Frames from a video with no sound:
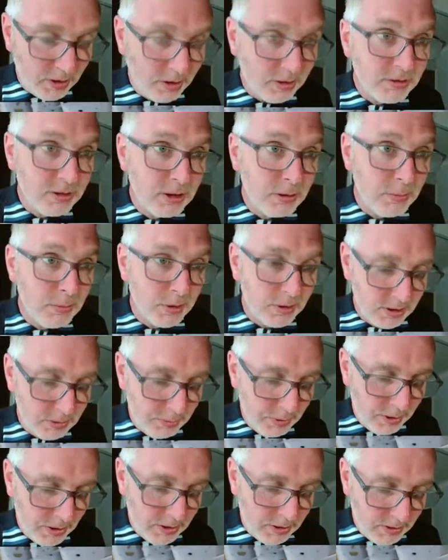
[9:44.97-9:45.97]
talk too much
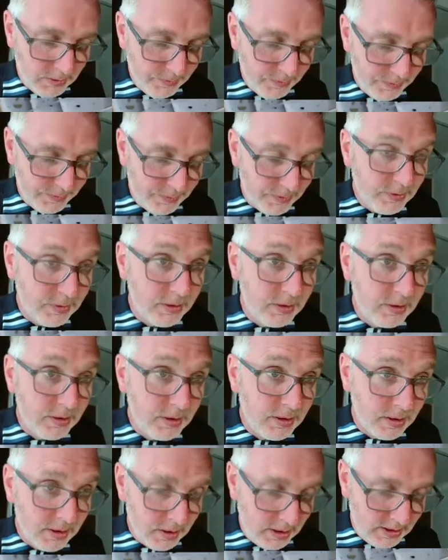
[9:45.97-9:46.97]
about
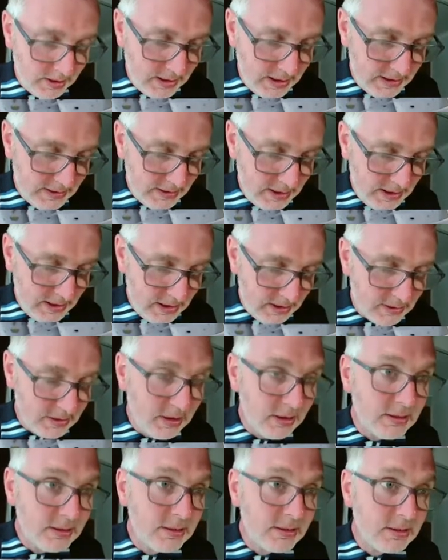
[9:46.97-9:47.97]
the details
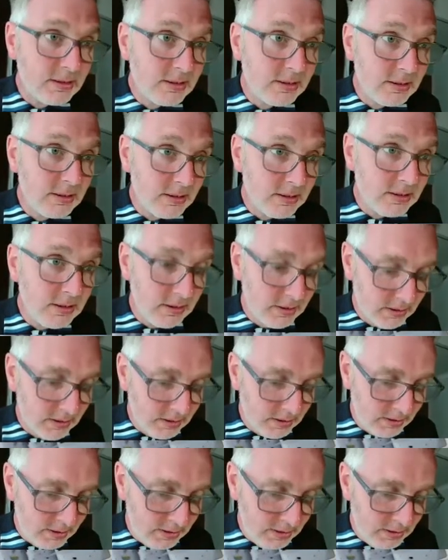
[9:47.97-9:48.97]
because
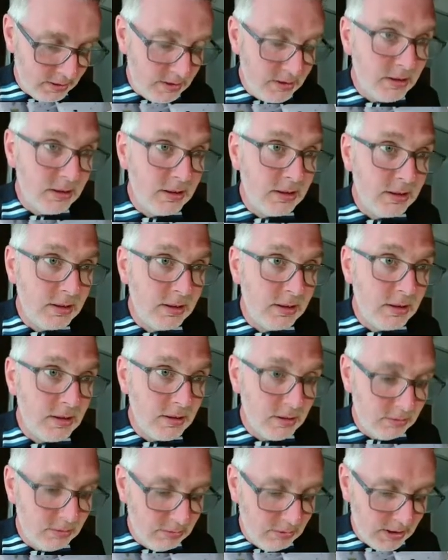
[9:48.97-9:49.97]
you, you
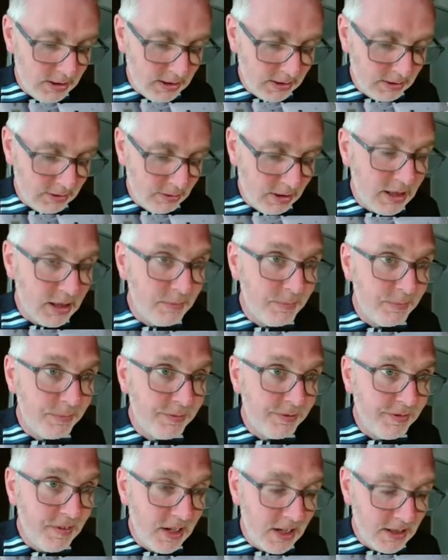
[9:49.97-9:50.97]
should really try and
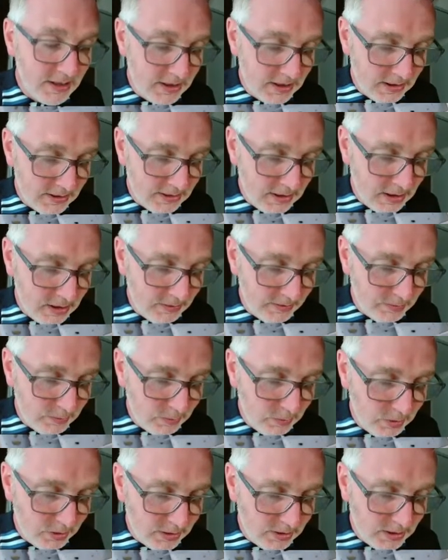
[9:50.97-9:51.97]
find it yourself
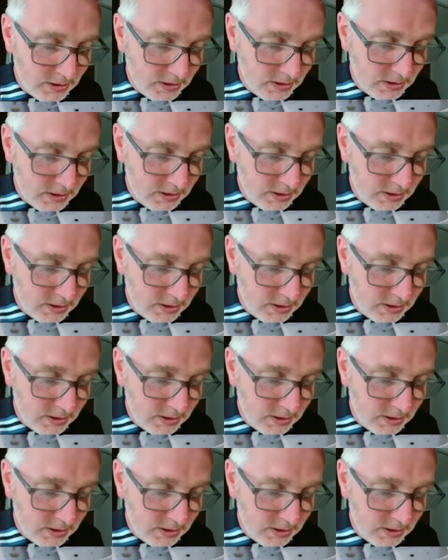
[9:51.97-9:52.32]
and watch it.